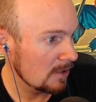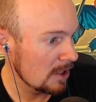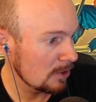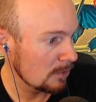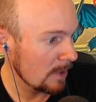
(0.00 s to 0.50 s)

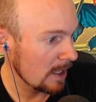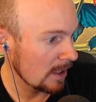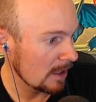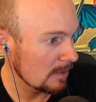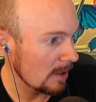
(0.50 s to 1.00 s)
tier
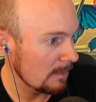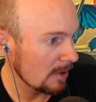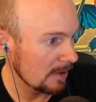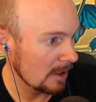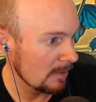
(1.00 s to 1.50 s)
ranking is what I put
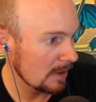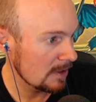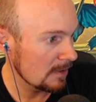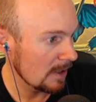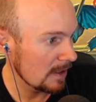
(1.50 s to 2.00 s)
on the other one. Let's
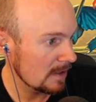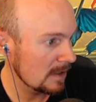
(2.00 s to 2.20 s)
do that.